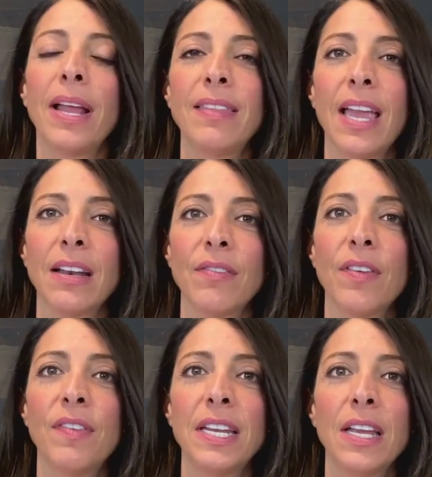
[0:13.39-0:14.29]
By the end of
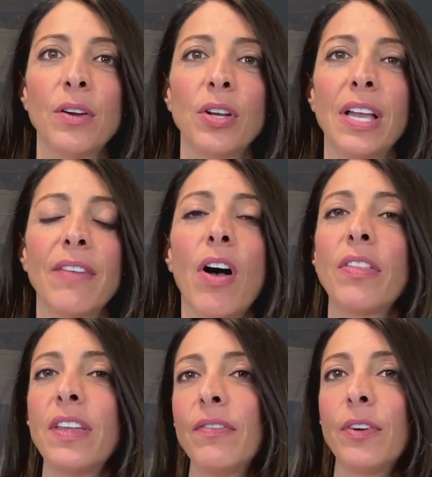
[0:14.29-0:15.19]
the video, you'll have
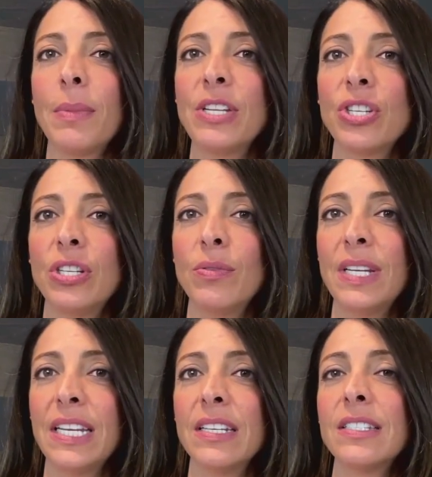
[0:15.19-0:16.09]
all the information you
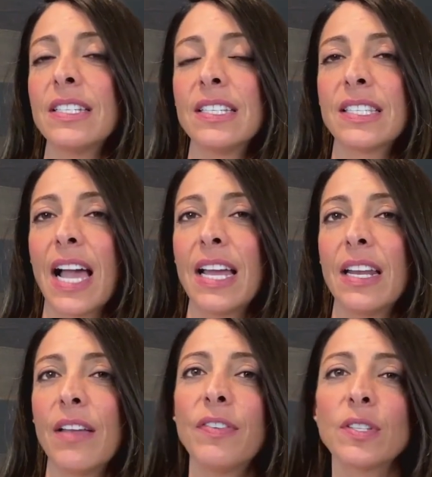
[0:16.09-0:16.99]
need to decide
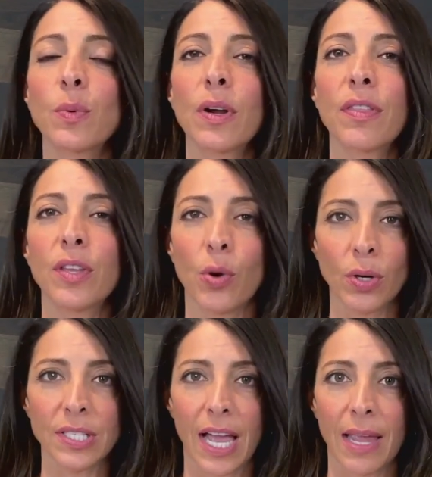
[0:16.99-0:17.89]
if it's worth
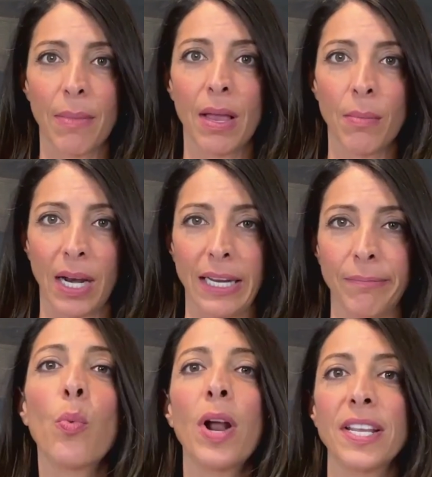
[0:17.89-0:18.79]
your time and money.
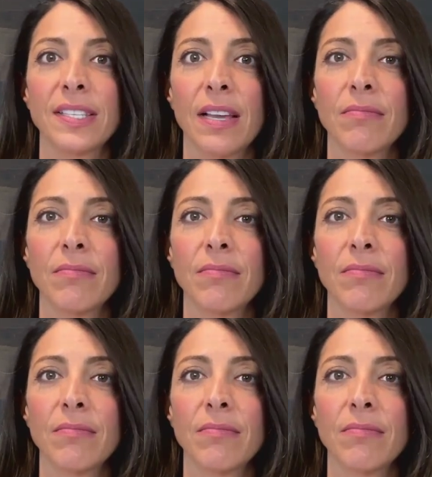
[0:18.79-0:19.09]
What is it?